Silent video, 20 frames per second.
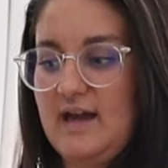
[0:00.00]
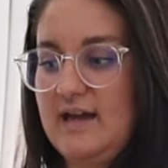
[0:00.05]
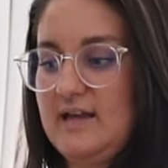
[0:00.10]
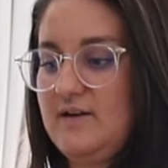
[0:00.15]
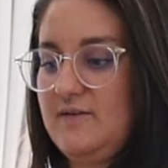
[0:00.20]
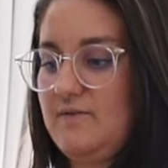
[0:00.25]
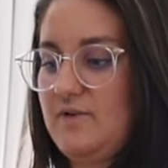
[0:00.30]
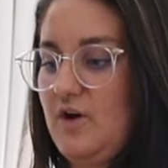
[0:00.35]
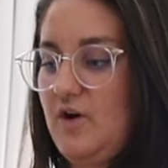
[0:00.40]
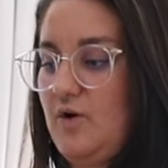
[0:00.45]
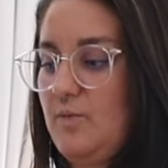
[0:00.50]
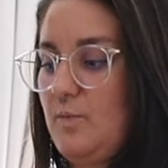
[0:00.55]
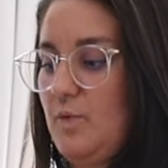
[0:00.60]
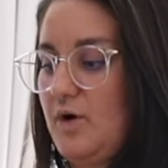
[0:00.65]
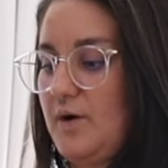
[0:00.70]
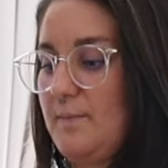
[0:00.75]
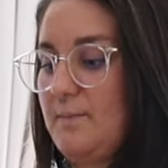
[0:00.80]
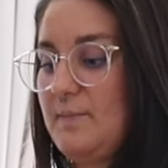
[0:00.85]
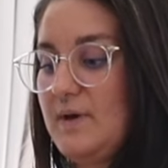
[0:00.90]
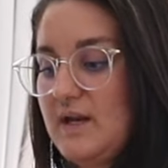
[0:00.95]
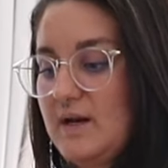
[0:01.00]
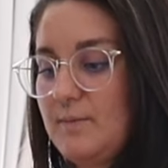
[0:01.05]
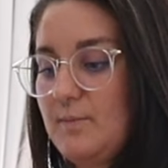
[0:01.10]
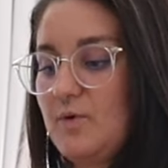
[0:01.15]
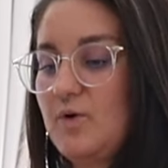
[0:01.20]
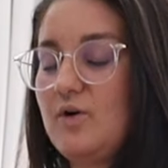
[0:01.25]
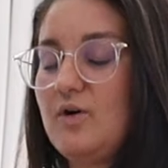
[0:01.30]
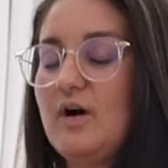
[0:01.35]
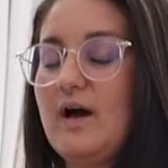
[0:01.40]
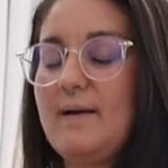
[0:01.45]
kind of go more
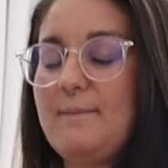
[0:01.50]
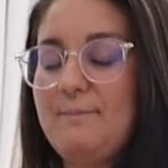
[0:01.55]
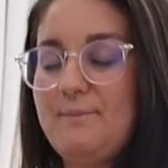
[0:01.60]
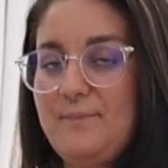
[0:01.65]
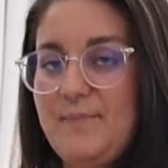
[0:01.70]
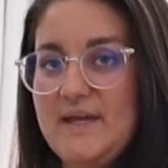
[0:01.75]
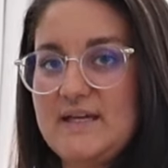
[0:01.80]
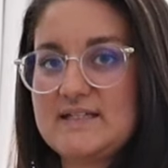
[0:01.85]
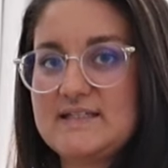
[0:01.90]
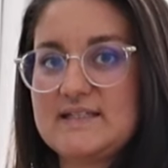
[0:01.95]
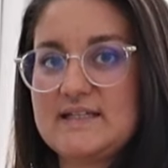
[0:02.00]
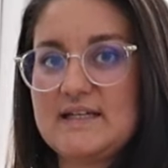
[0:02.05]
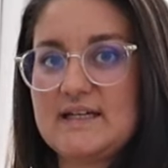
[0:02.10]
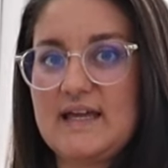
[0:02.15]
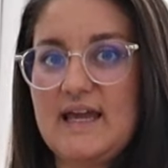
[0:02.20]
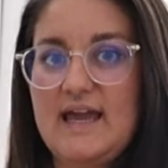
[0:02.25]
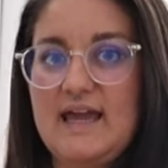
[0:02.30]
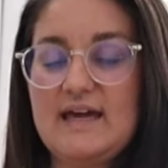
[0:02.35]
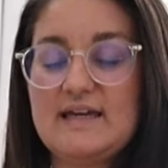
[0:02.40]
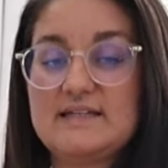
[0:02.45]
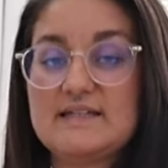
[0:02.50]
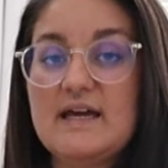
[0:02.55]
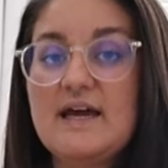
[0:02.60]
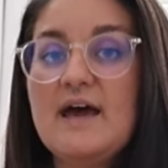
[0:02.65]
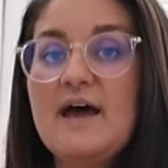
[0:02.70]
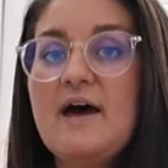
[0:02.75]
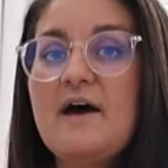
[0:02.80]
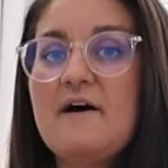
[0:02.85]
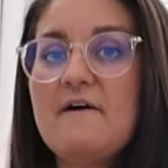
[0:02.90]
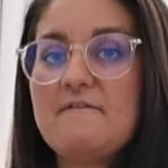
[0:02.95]
minimal and basic and
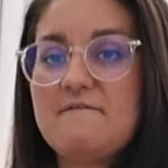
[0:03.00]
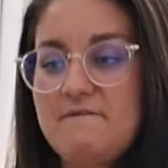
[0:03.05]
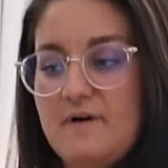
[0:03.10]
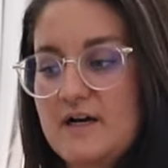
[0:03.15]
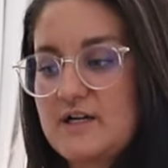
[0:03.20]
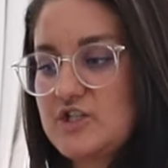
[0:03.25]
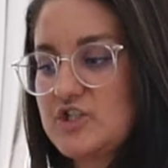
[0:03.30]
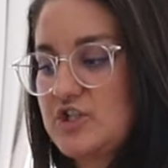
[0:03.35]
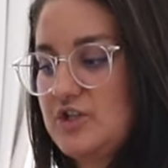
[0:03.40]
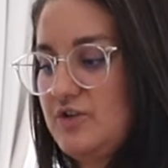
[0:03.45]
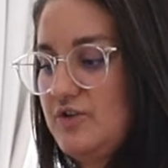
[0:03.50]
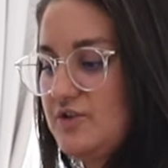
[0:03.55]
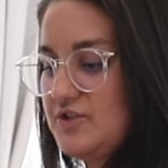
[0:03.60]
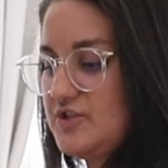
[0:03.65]
functional.